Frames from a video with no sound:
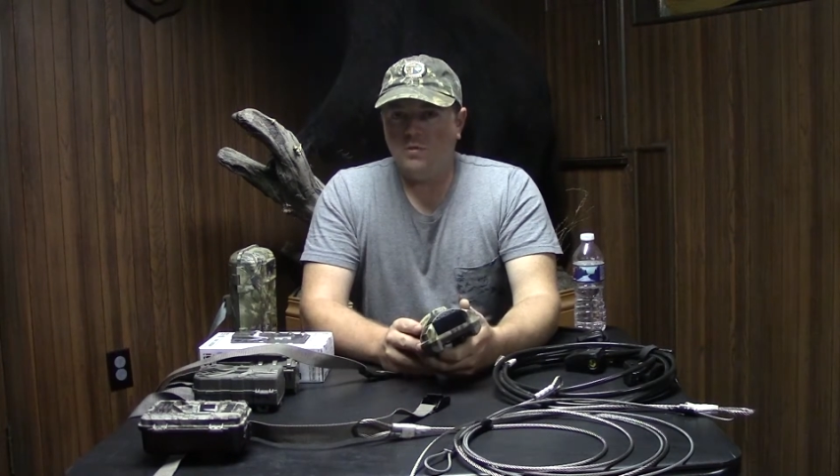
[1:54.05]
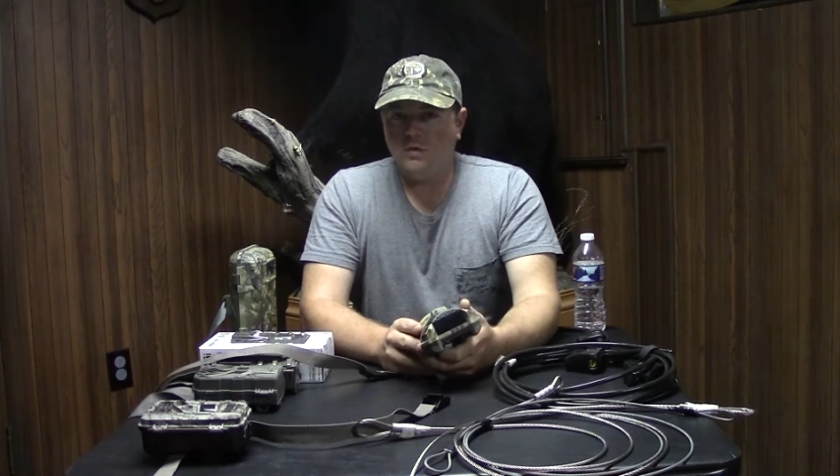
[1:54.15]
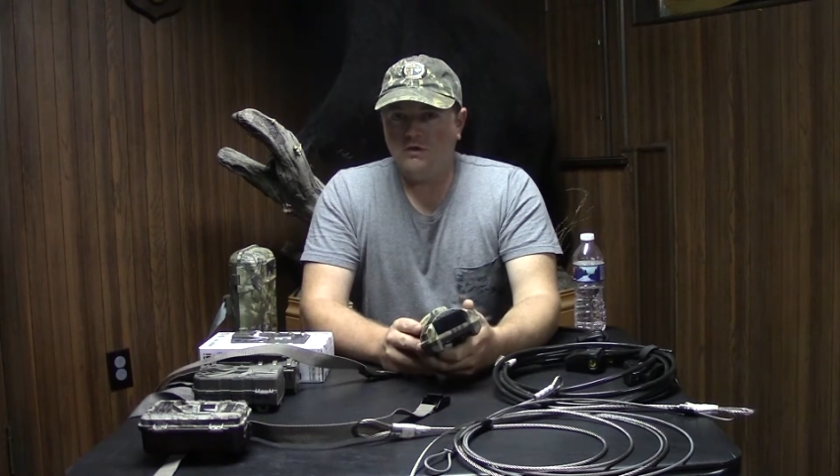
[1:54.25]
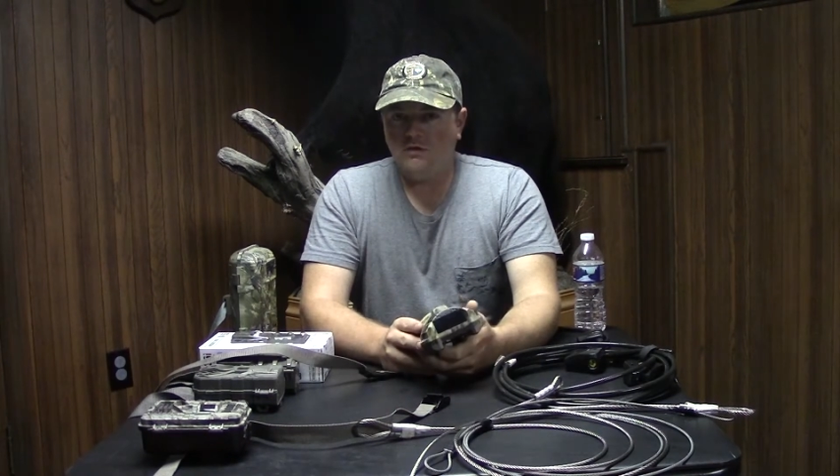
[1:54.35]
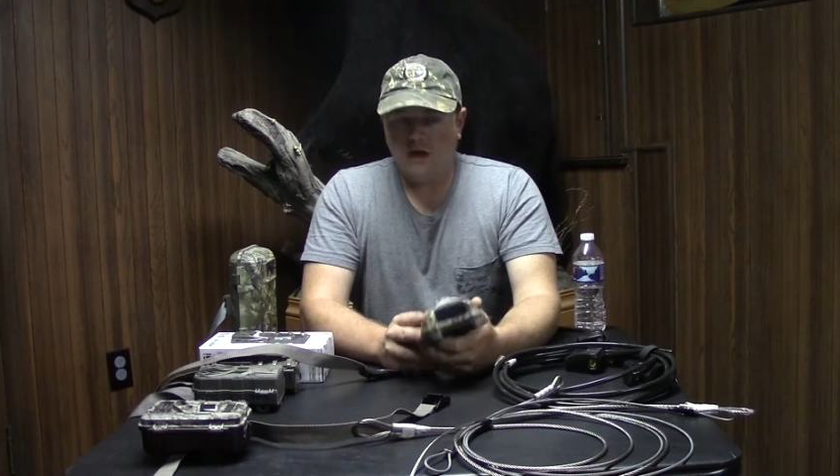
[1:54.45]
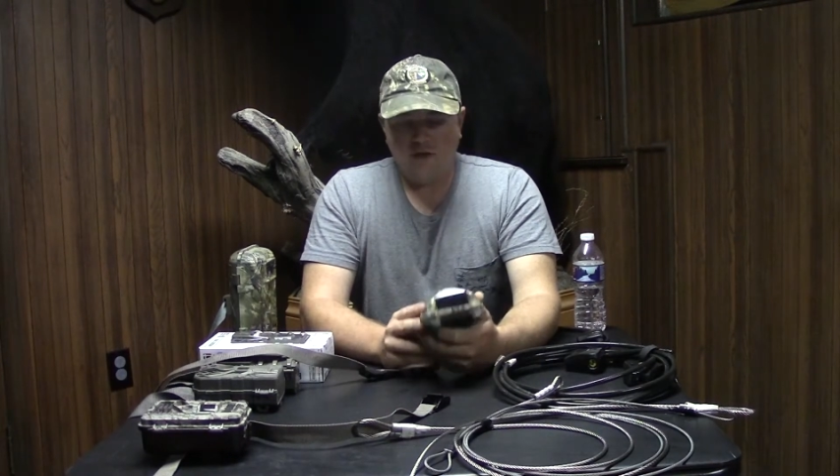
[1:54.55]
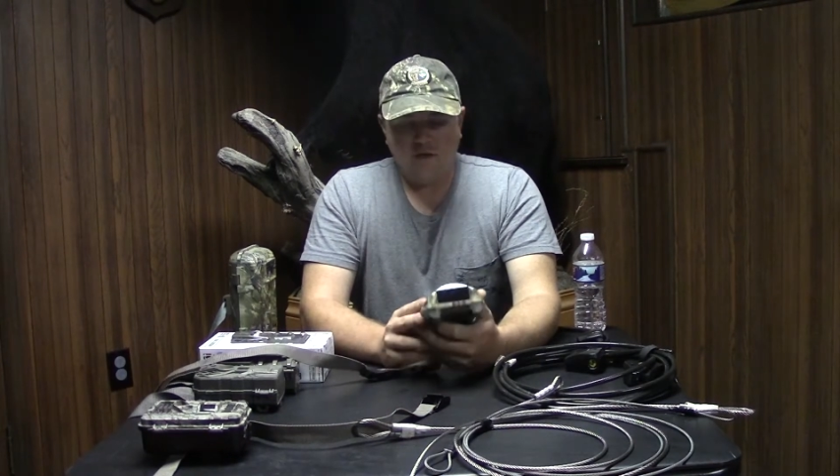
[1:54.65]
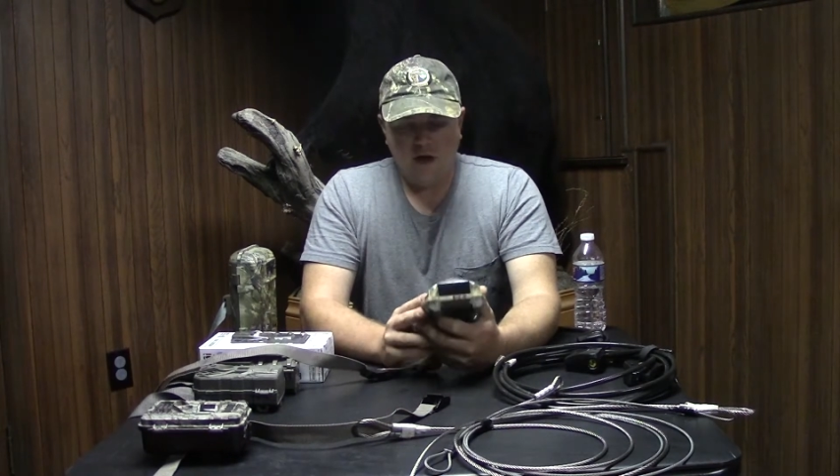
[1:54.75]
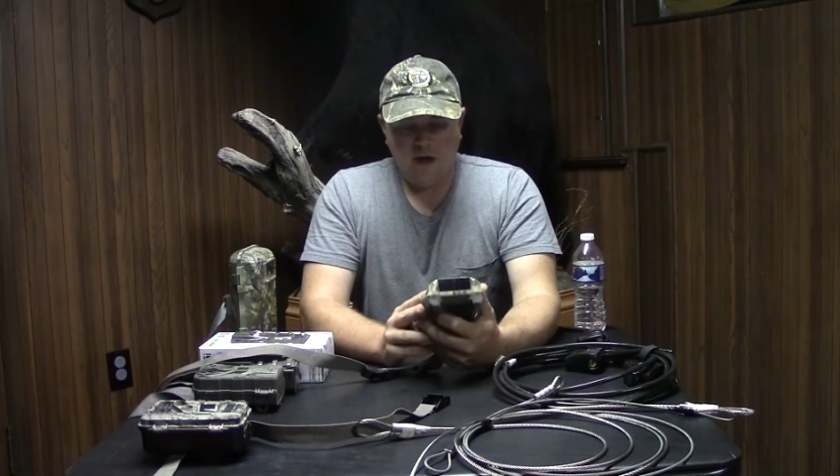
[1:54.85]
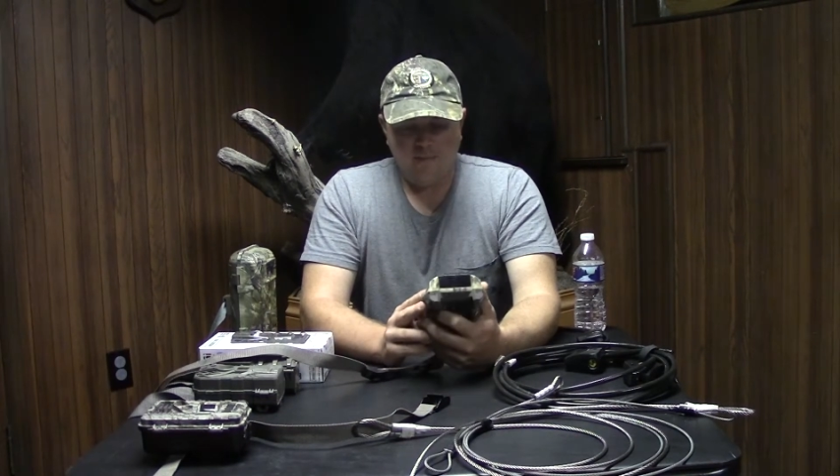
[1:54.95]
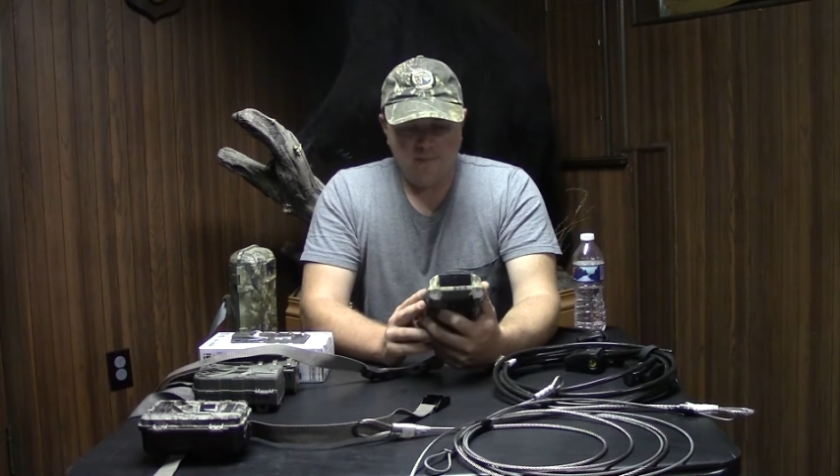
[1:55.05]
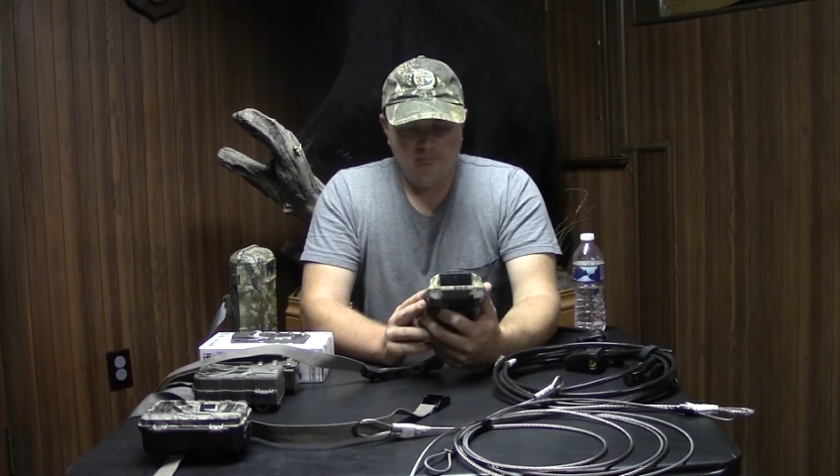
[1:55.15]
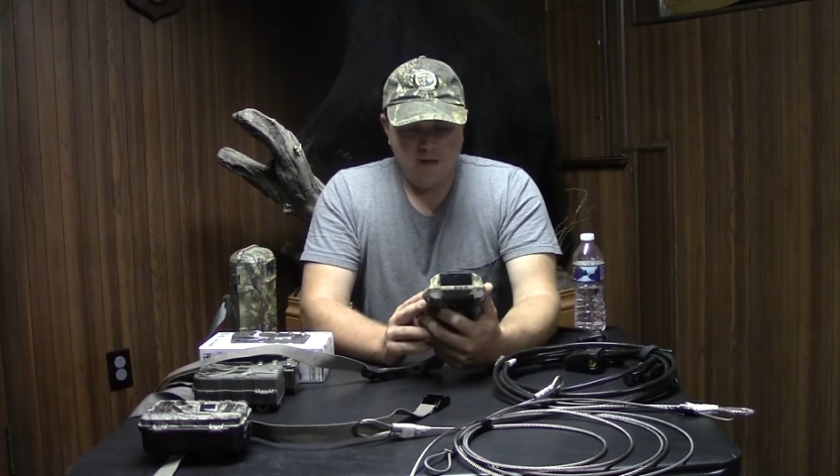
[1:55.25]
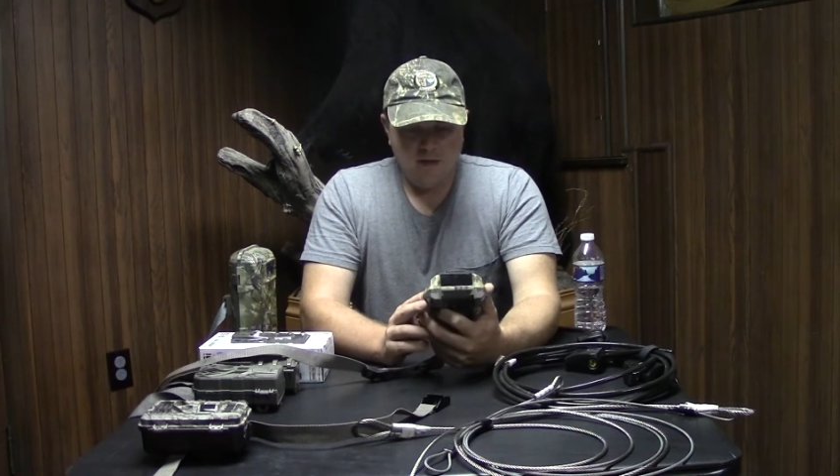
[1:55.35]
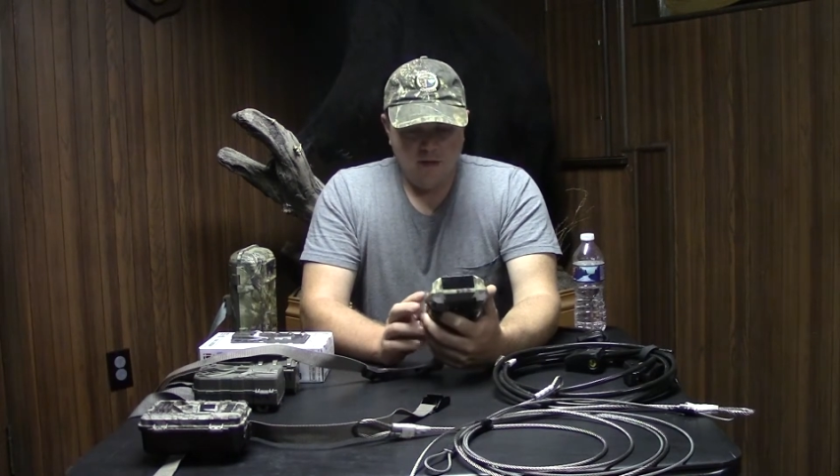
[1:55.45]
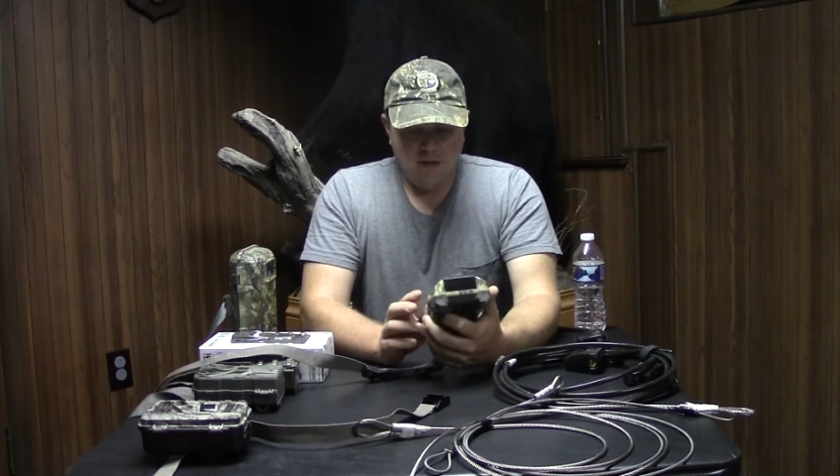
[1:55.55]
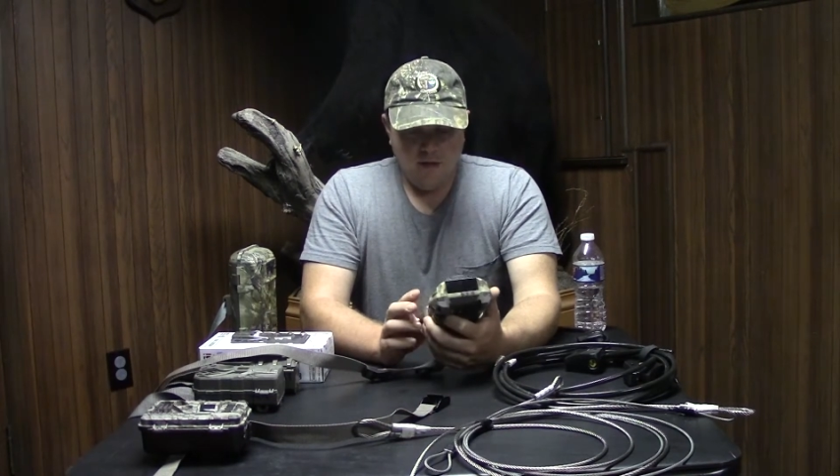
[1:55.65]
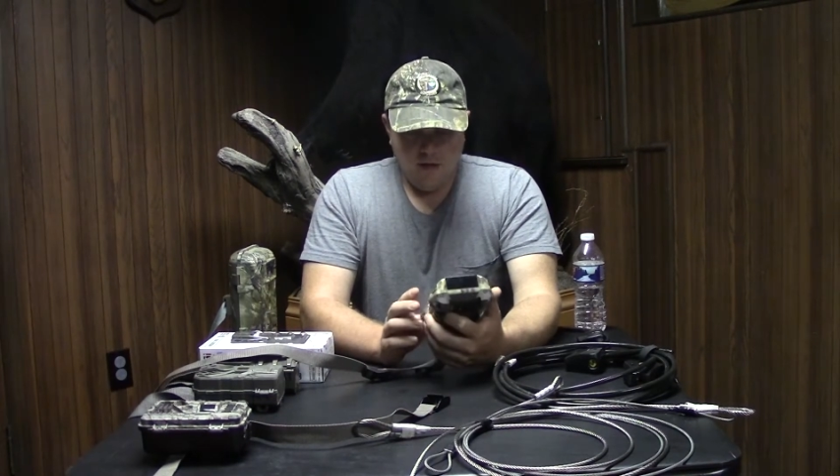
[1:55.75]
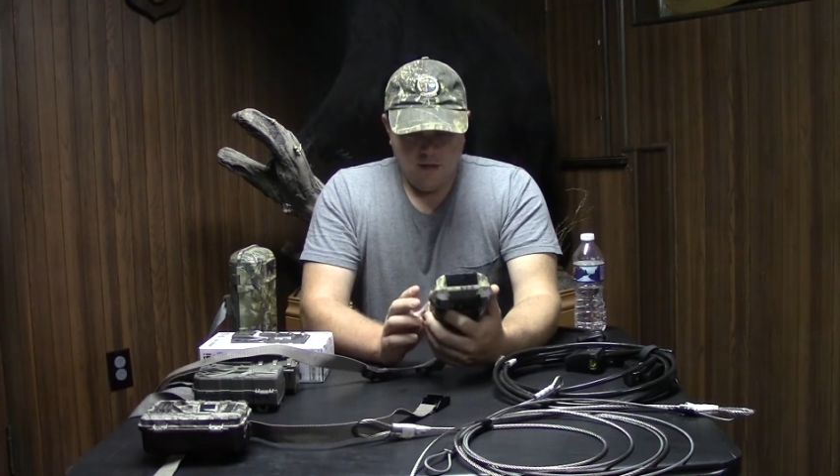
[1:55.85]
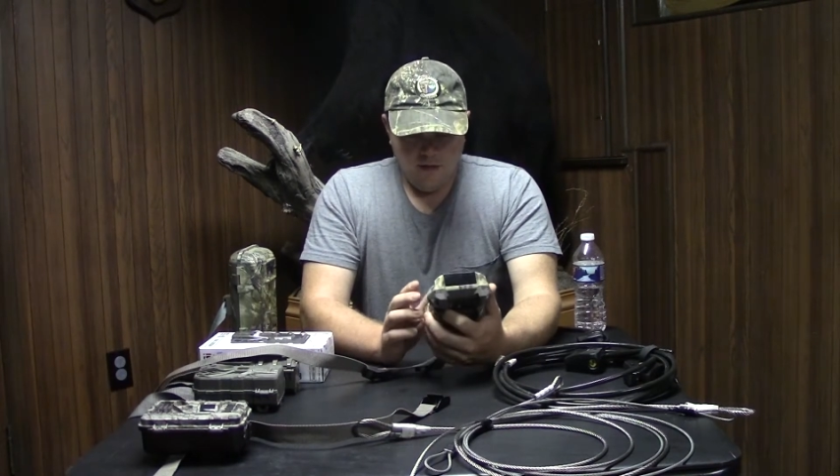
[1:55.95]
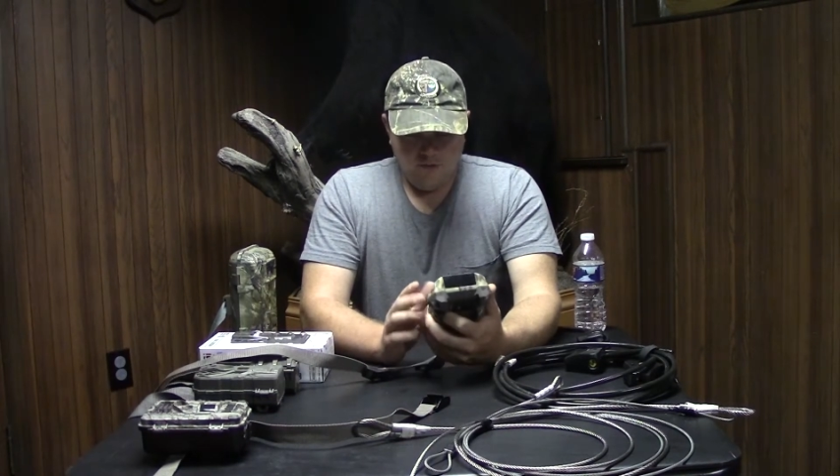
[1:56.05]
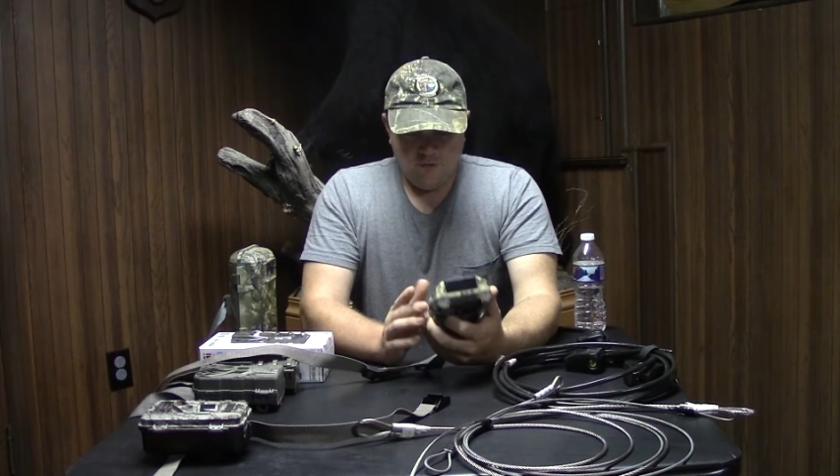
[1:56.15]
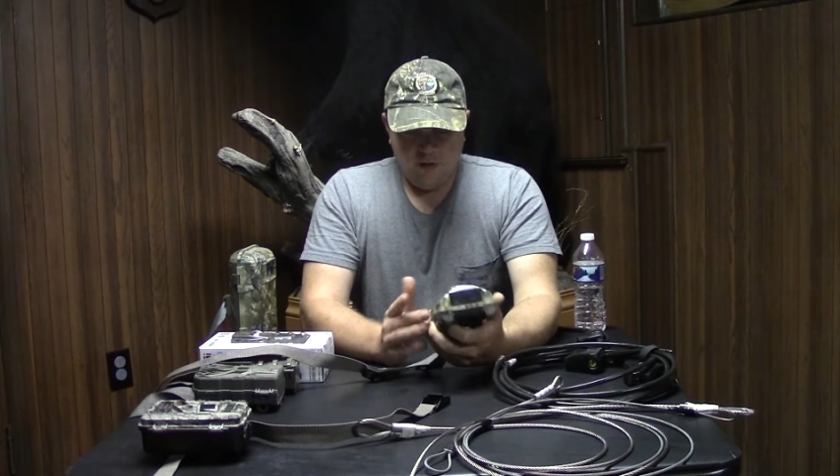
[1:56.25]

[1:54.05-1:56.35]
picture at a time. This one